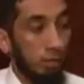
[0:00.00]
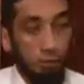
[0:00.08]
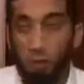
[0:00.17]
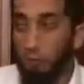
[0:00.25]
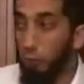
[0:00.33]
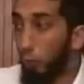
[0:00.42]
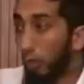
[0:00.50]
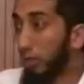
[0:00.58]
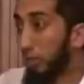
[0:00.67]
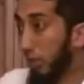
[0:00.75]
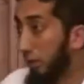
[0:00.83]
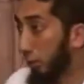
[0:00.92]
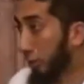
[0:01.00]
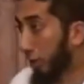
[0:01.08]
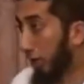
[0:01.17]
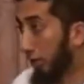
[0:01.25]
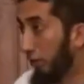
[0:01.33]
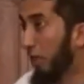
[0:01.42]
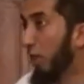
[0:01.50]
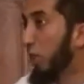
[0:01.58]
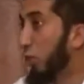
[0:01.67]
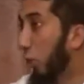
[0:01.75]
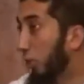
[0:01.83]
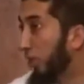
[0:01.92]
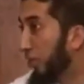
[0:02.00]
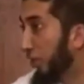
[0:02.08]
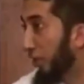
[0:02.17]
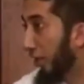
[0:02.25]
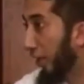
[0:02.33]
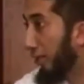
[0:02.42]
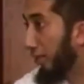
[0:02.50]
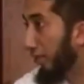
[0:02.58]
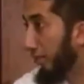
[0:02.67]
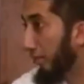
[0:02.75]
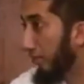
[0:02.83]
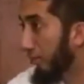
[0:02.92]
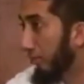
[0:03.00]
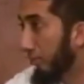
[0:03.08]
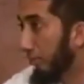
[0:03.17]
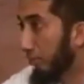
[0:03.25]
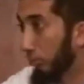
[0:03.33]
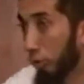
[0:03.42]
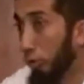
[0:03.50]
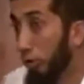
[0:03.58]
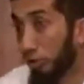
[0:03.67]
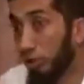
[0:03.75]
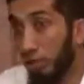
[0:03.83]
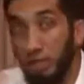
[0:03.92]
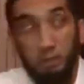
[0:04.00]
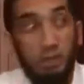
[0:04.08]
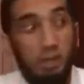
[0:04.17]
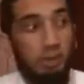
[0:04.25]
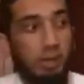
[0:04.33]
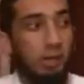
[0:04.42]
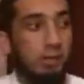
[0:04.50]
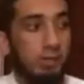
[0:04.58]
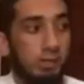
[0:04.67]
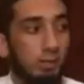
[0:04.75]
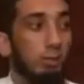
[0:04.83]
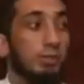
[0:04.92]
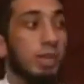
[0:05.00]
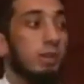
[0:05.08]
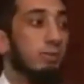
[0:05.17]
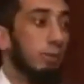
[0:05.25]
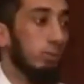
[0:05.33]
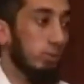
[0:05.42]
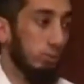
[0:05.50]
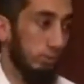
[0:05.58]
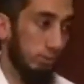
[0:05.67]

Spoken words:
So if you want to save yourself, don't listen to them. Don't listen to anybody but us. We'll save you.